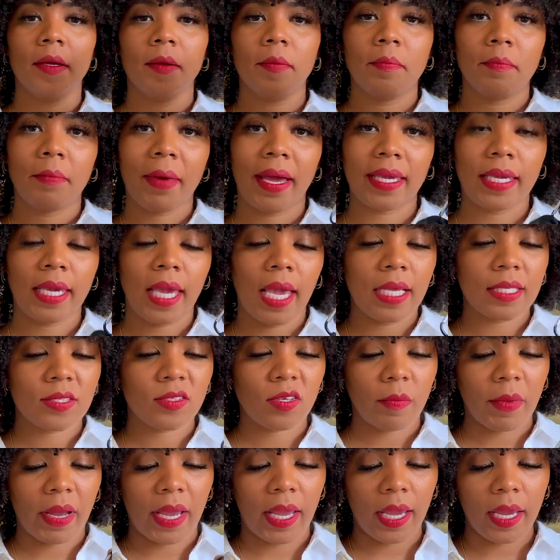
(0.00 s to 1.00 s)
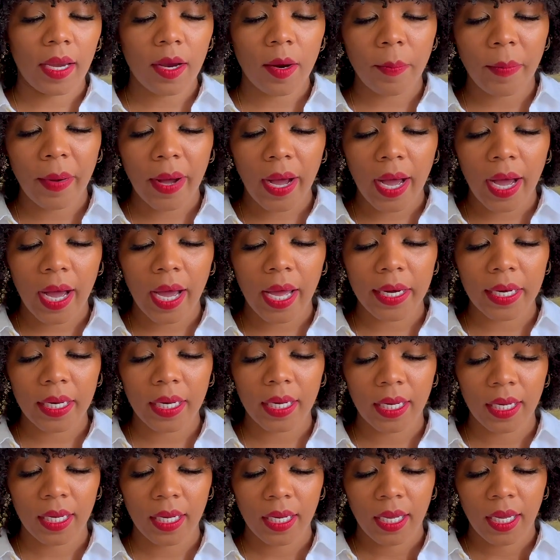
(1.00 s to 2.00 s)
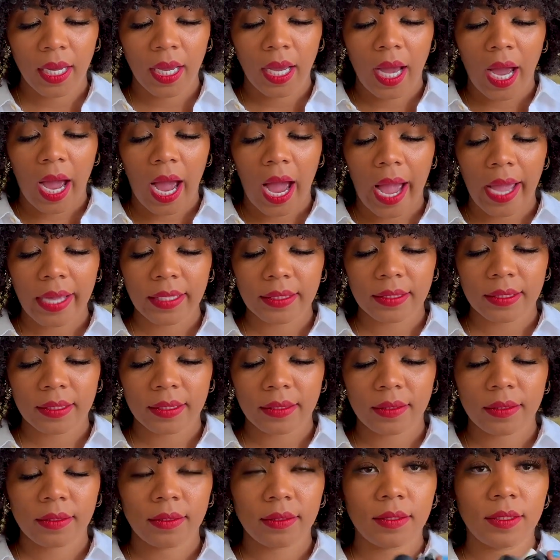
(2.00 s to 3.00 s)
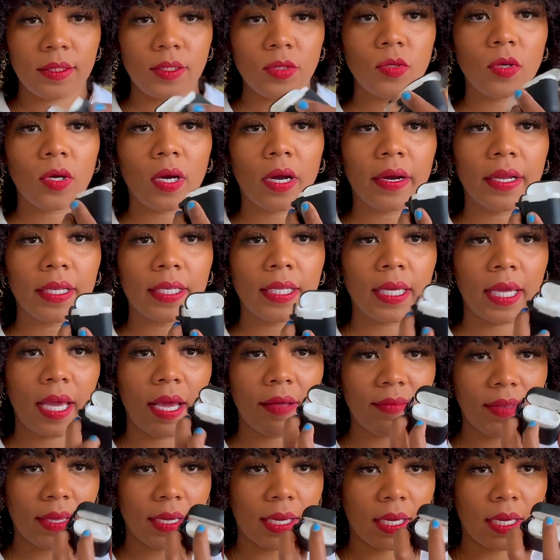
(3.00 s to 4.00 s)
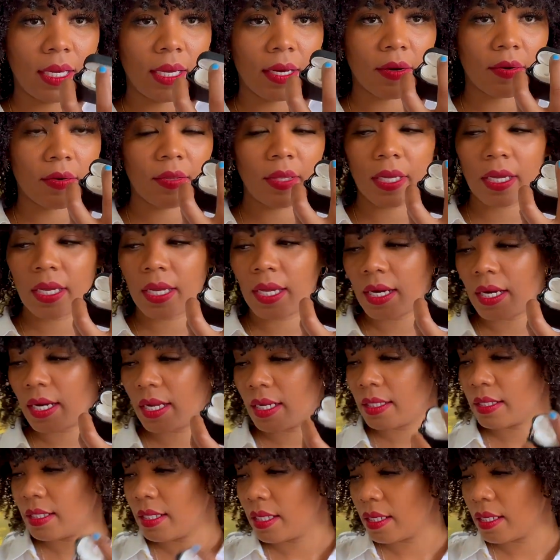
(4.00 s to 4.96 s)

my case for my AirPod. I do currently have like an ear thingy in it.